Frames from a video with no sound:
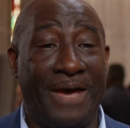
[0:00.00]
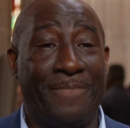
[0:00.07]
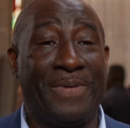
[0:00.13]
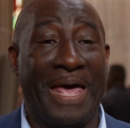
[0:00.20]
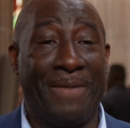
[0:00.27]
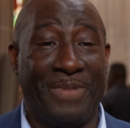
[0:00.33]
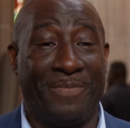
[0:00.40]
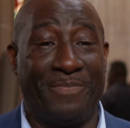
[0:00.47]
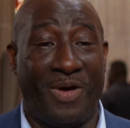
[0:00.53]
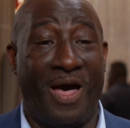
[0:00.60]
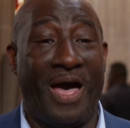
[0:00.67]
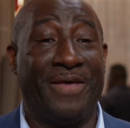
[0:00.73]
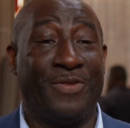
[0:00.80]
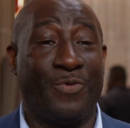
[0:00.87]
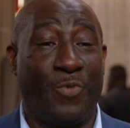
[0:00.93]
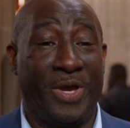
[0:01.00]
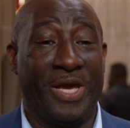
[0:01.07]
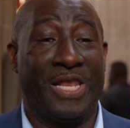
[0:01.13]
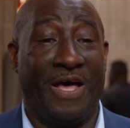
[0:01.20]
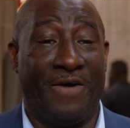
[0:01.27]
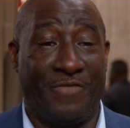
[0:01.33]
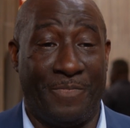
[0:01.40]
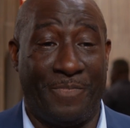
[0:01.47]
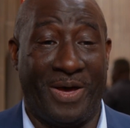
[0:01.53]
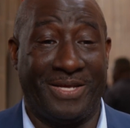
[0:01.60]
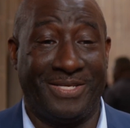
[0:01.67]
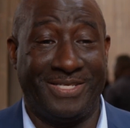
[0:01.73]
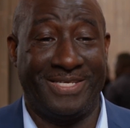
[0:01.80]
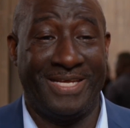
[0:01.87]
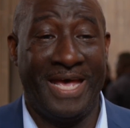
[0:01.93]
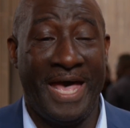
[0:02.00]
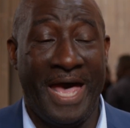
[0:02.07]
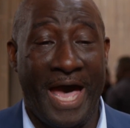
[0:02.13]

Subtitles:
a black man behind the wheel of a bus.